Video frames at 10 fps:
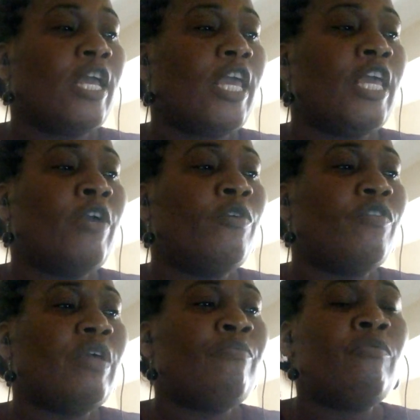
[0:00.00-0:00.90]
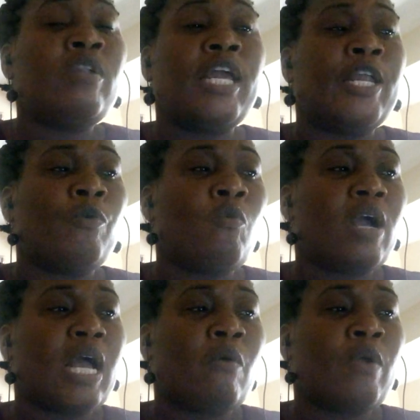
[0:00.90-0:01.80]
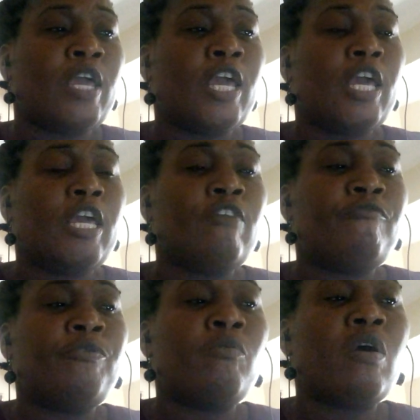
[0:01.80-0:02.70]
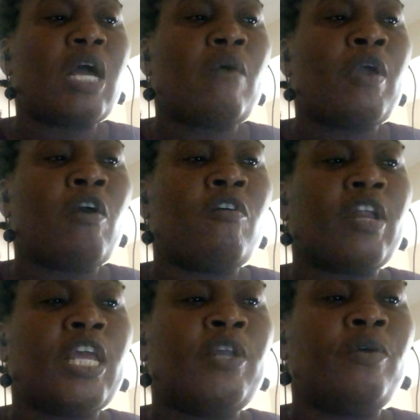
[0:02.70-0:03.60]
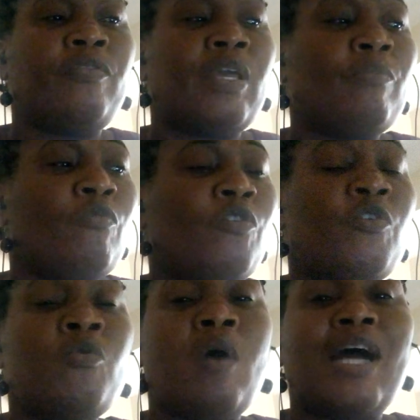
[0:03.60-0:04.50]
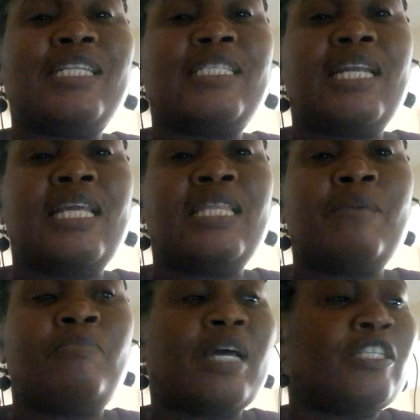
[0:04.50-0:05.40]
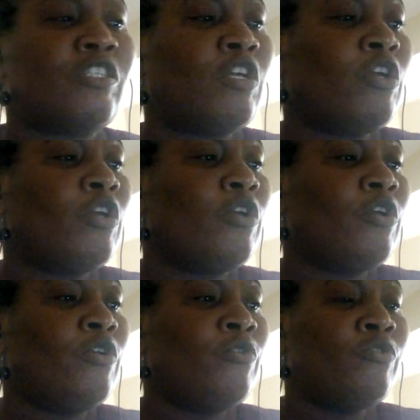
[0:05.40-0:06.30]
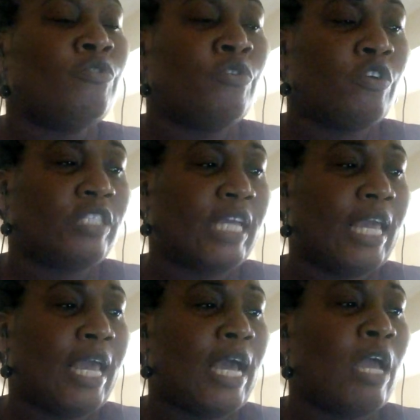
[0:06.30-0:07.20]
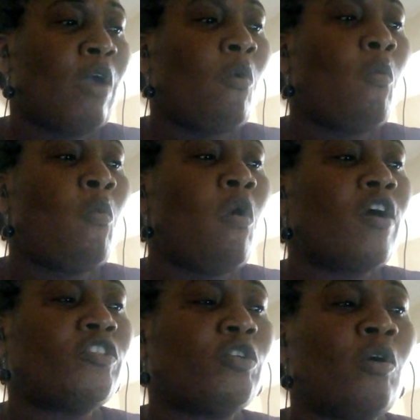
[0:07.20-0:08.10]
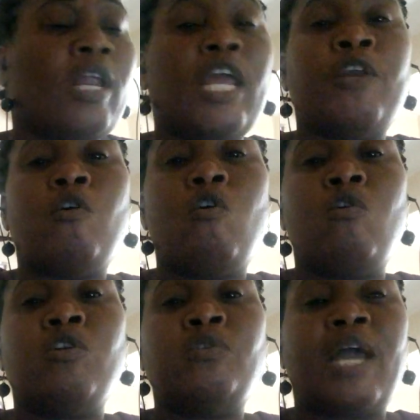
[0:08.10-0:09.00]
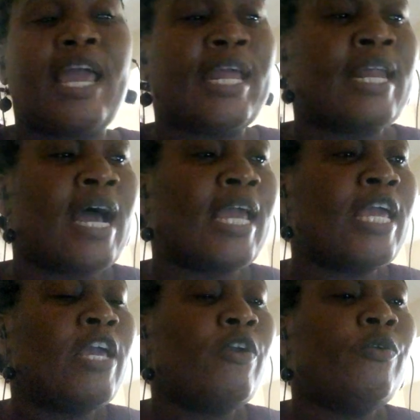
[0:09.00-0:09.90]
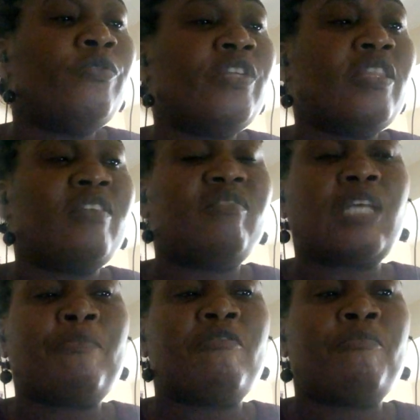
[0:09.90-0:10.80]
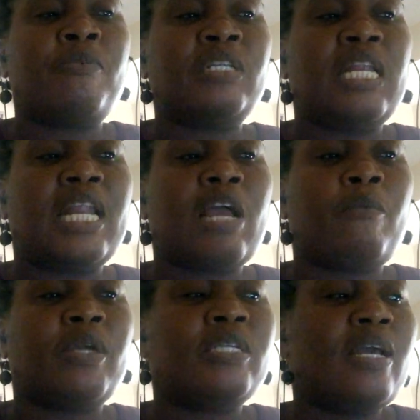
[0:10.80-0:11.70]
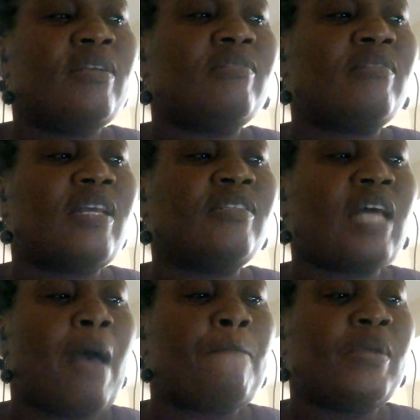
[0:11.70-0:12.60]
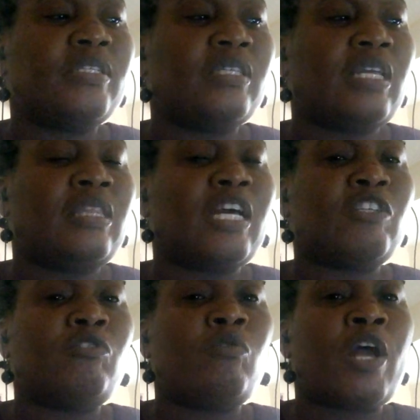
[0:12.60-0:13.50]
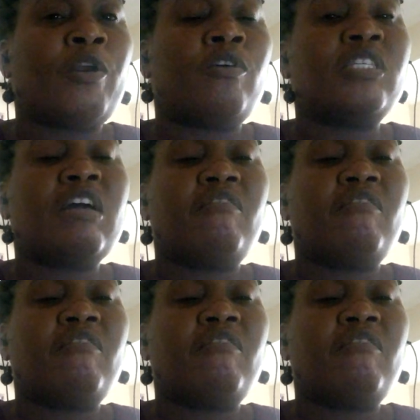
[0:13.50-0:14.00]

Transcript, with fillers: Ignore the bully and walk away. If you walk away or ignore them, you are telling them that you do not care. Walk tall and hold your head high. Using this type of body language sends a message that you are not